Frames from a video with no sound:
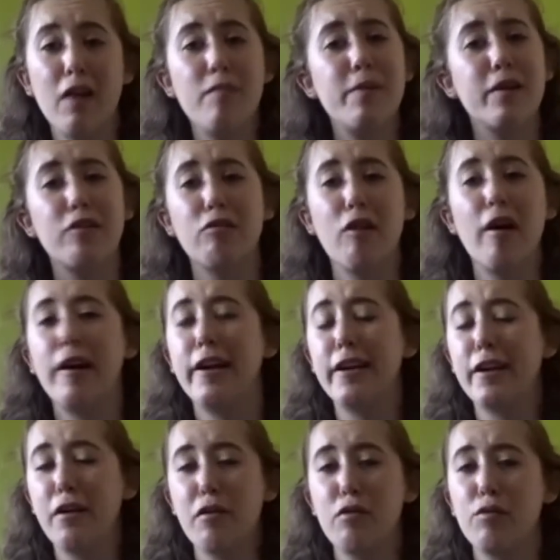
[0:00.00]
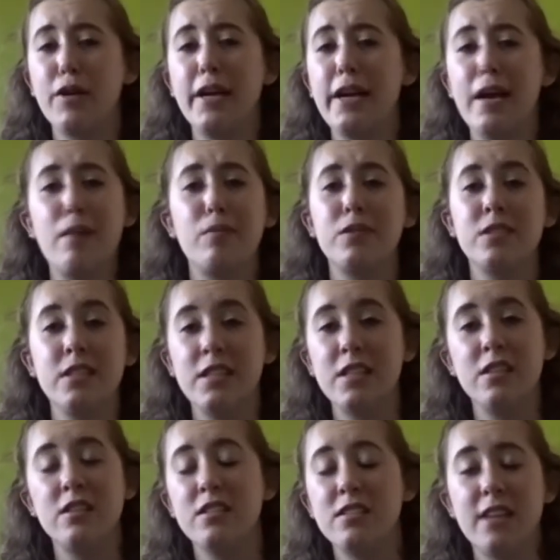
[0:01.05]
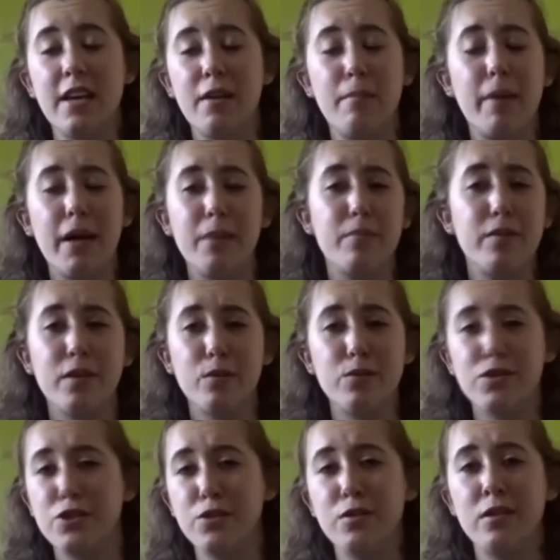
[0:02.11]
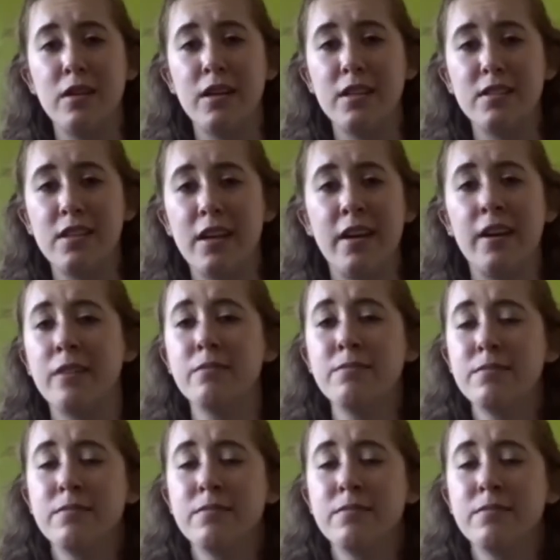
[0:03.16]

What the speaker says: I've been crying at 3 AM because I didn't understand a paper that was due the next day.